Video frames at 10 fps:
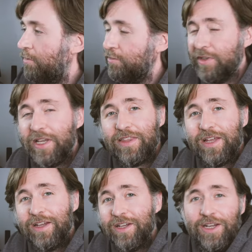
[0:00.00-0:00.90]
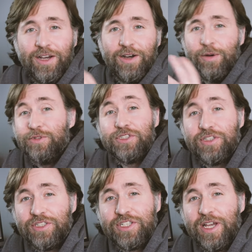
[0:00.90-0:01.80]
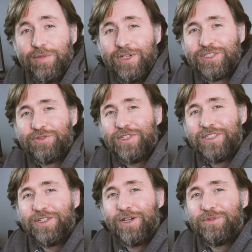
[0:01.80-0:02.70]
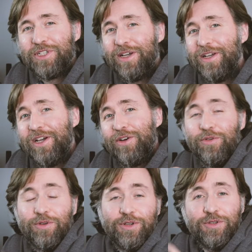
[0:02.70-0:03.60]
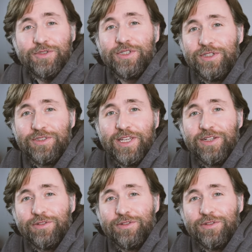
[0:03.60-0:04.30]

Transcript: And forget that I'm just going to share my screen type chat, or who's going to take